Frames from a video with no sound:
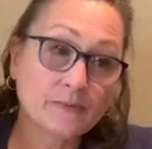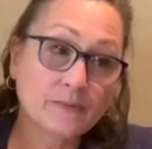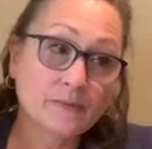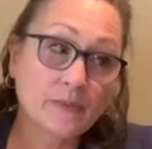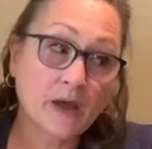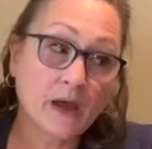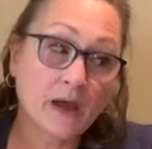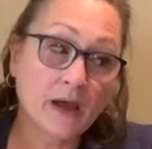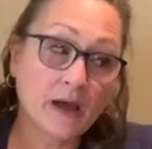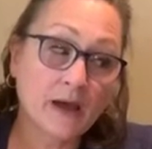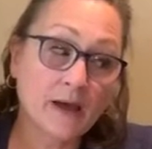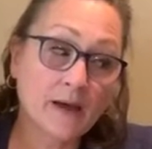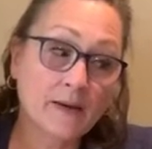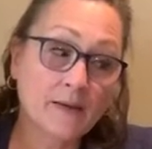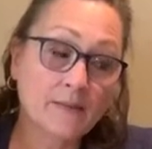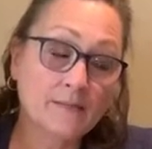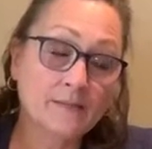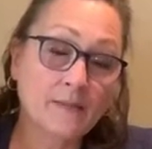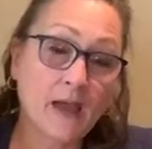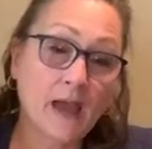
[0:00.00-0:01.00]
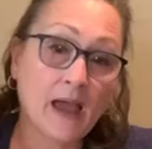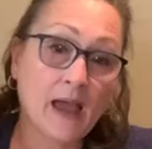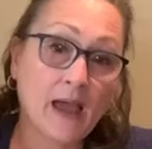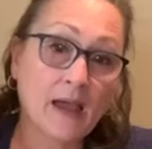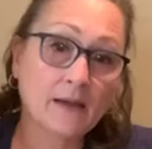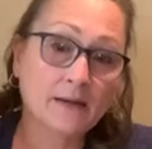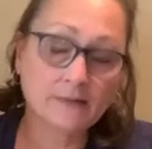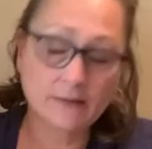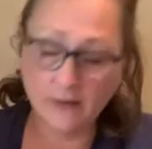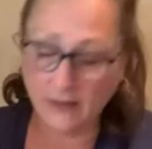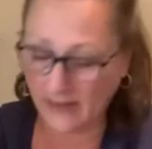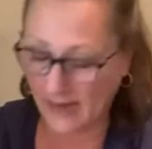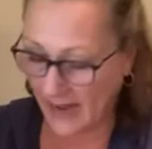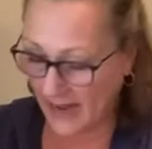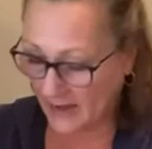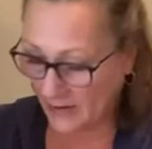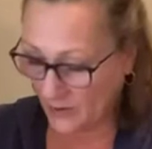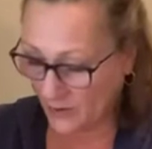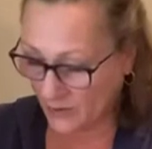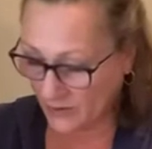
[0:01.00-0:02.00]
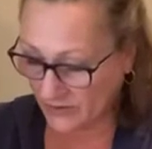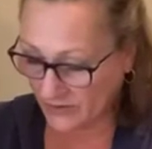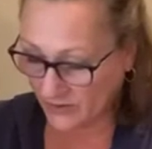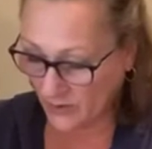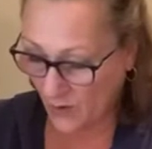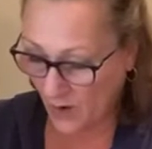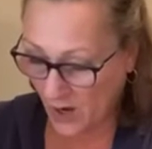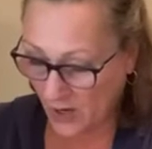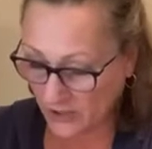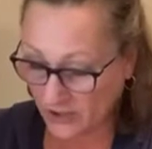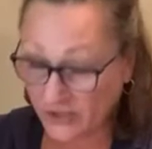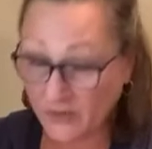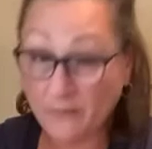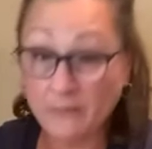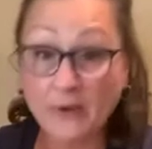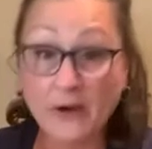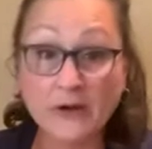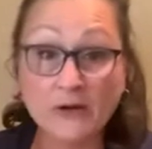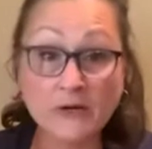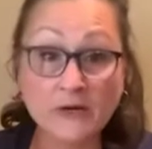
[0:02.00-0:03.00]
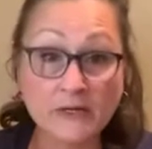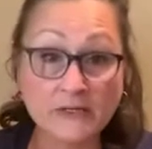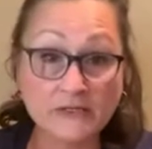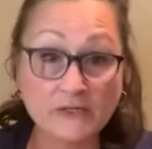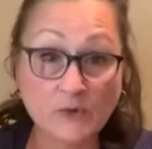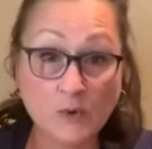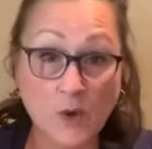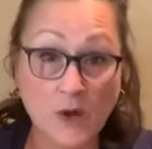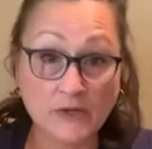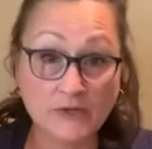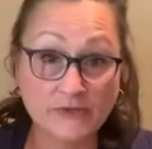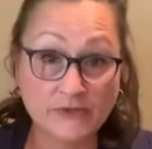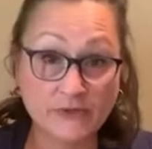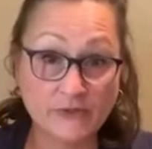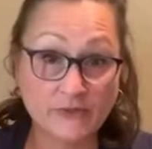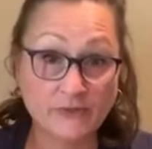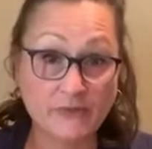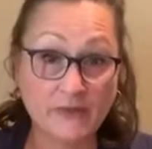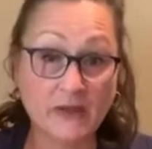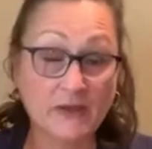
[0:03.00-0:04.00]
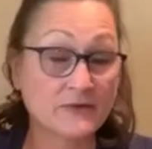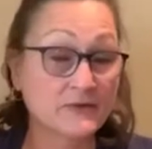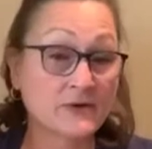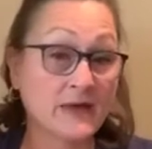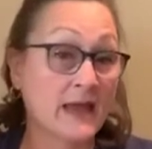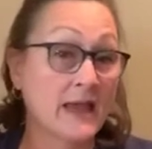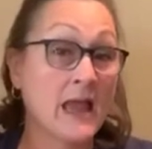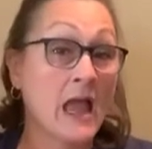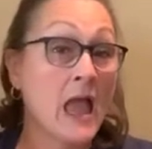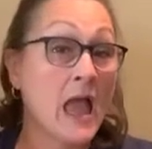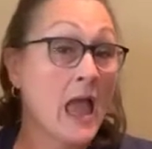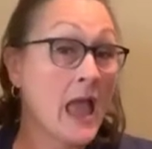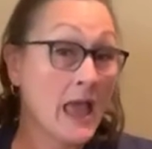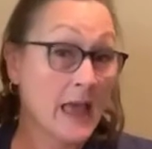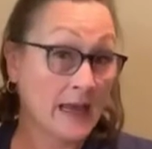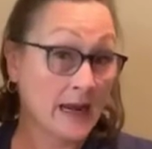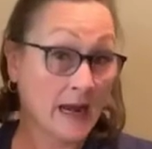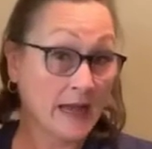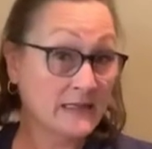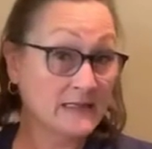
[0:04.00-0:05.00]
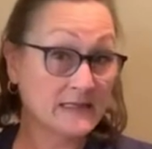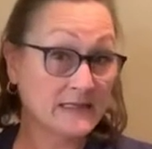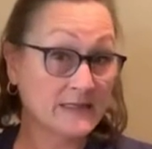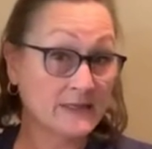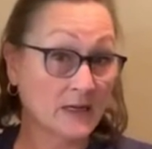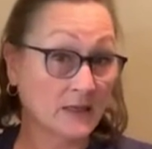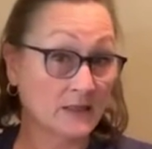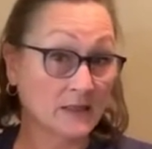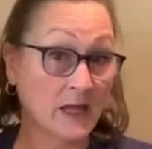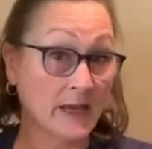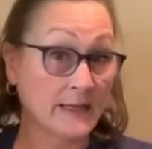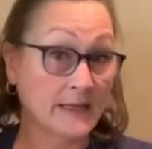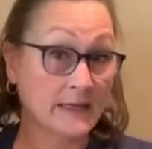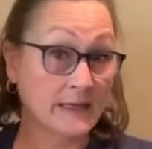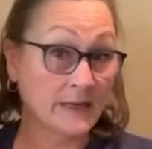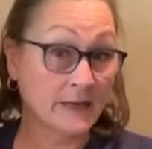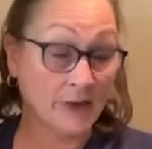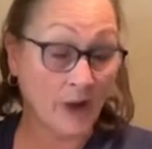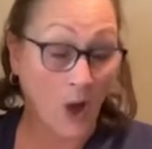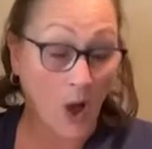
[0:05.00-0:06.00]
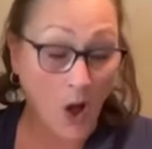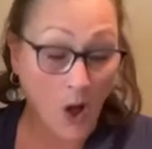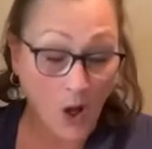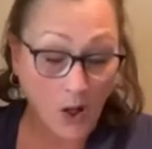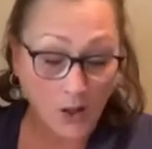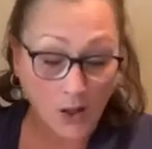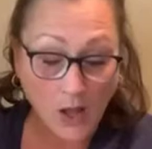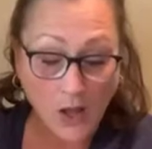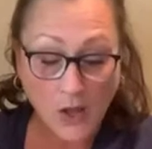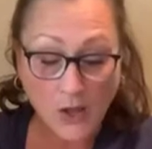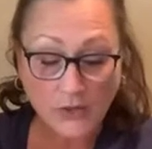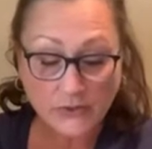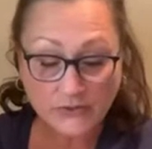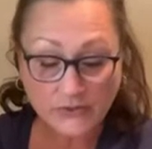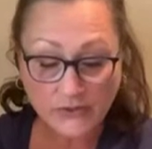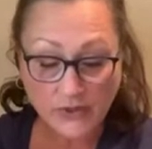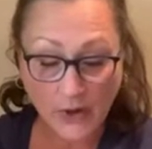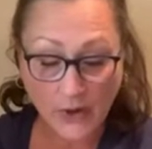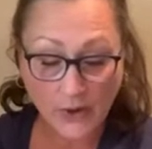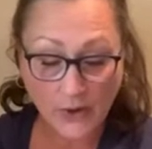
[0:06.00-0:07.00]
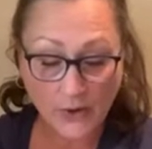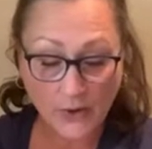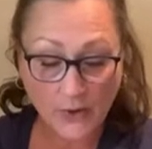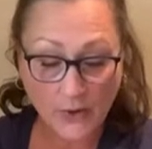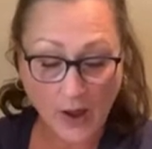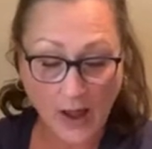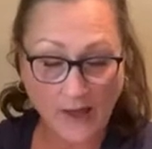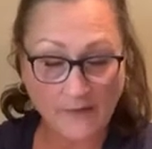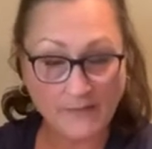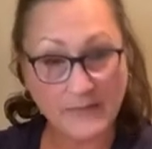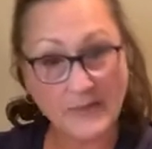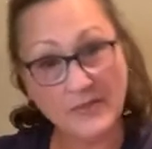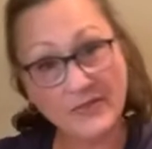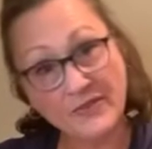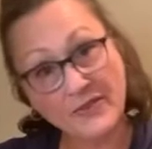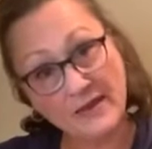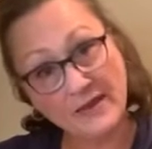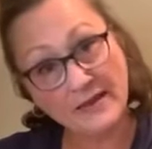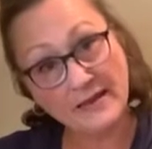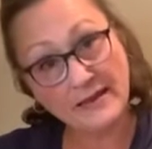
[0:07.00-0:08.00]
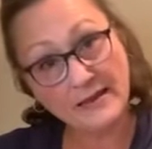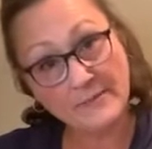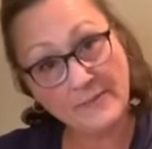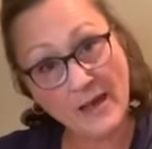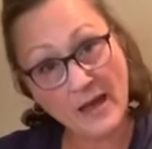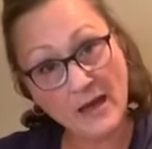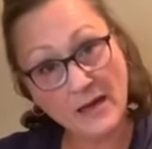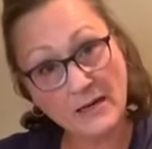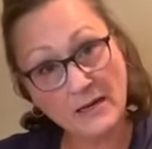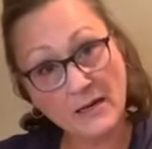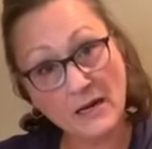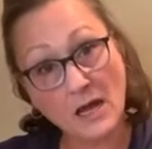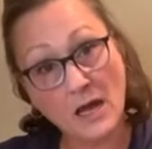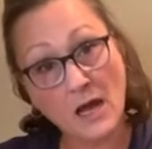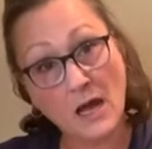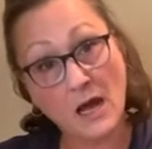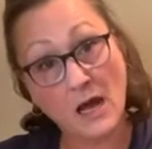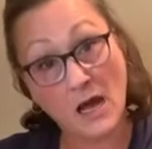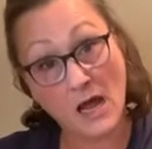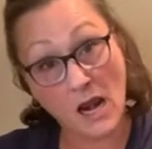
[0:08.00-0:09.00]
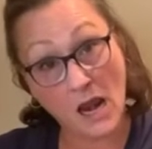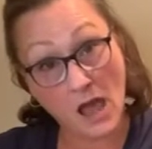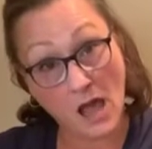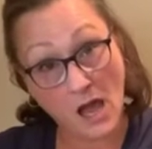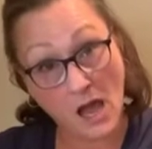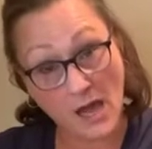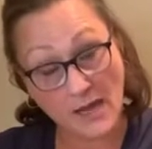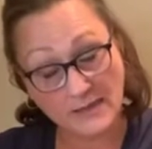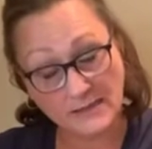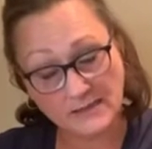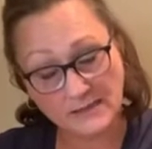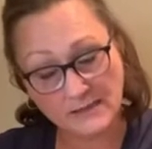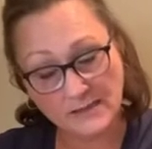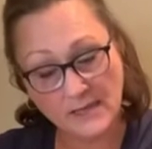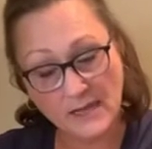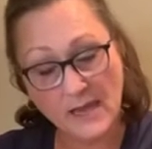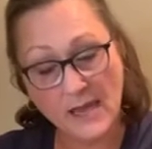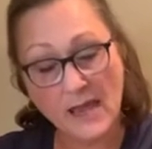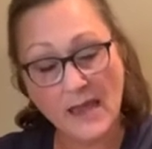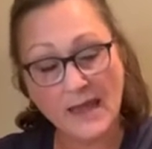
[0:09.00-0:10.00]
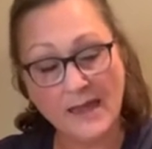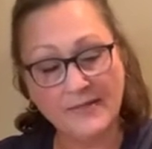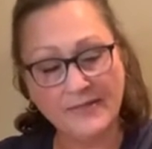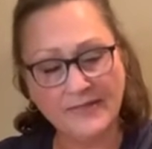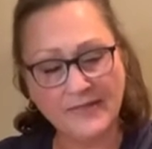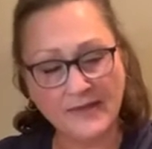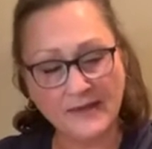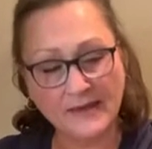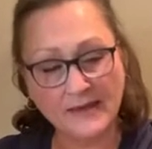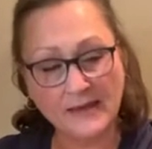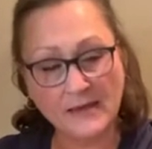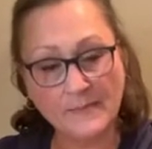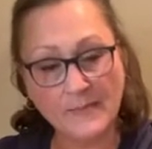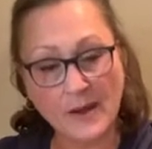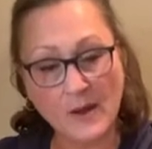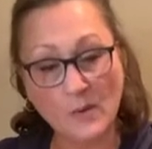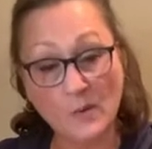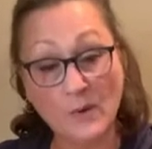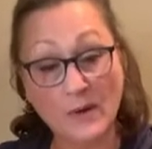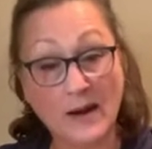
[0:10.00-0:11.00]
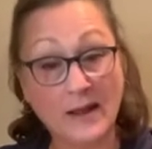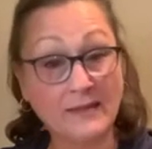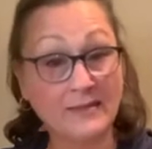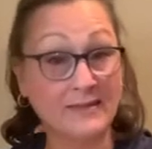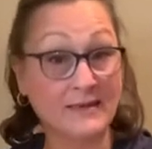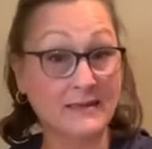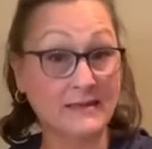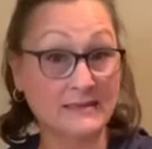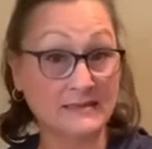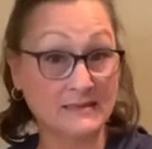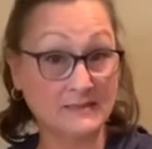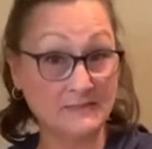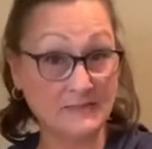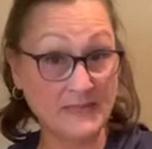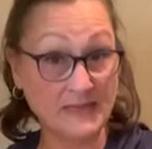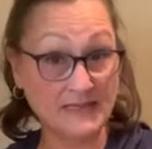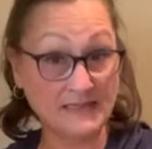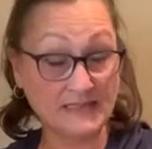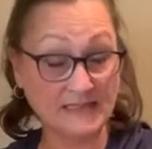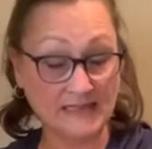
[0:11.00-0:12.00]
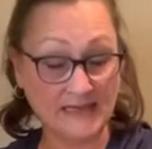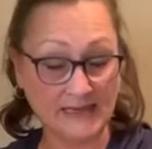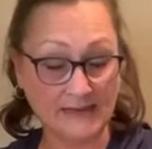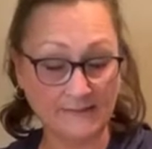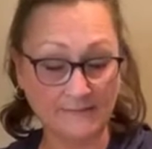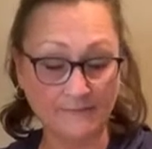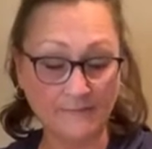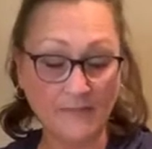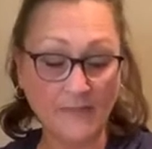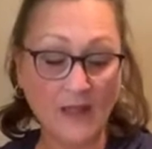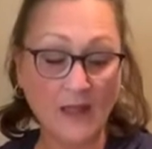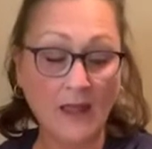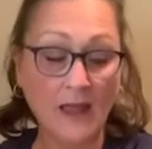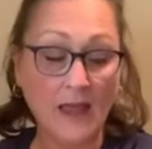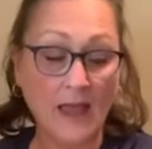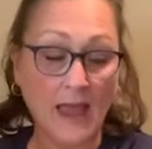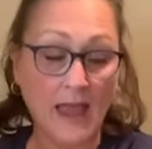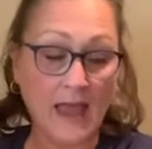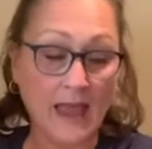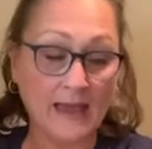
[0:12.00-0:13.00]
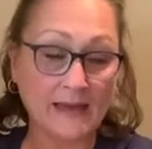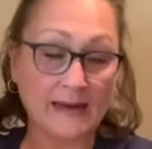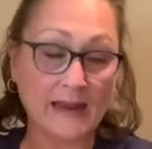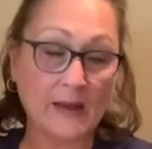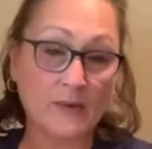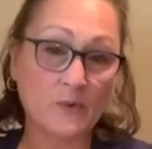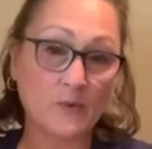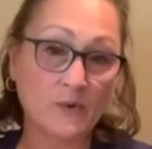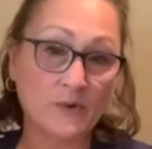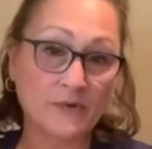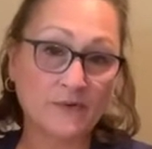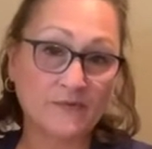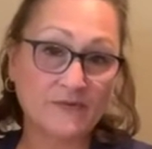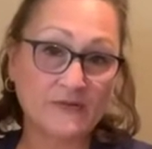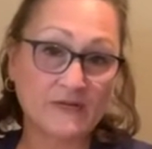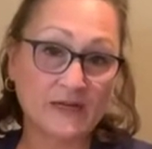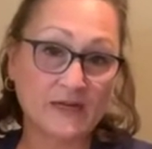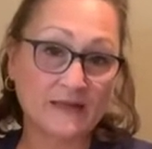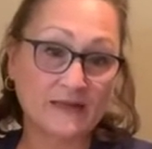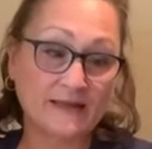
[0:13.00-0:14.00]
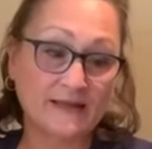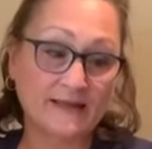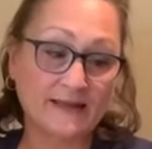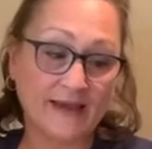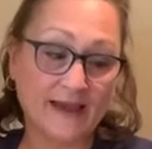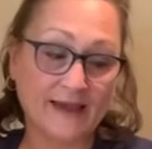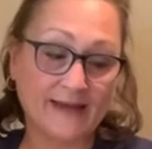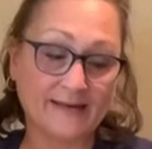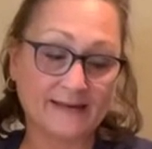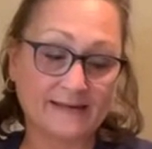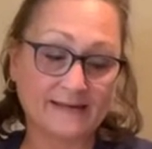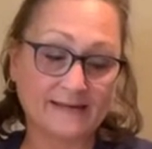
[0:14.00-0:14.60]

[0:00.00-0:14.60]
um, not acorn squash, butternut squash soup the other day, and I did not like it at all. So I've been thinking about it a lot and thinking about what I think is missing. And I would have done that